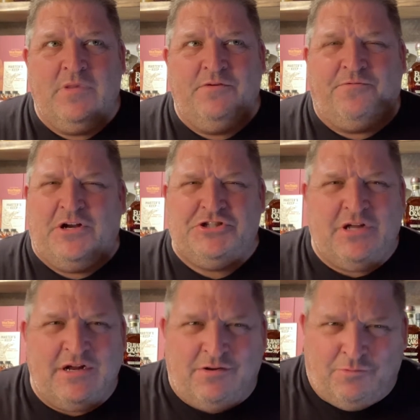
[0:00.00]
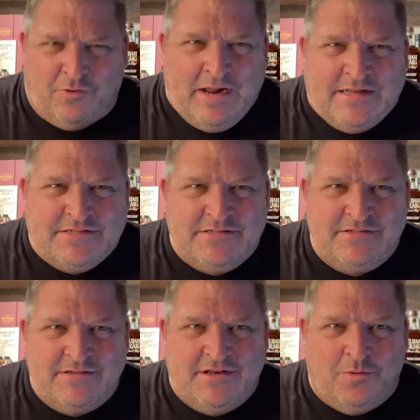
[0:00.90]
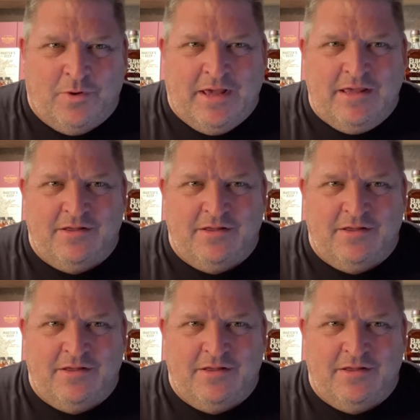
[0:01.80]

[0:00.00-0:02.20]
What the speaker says: fresh cut grass in a way.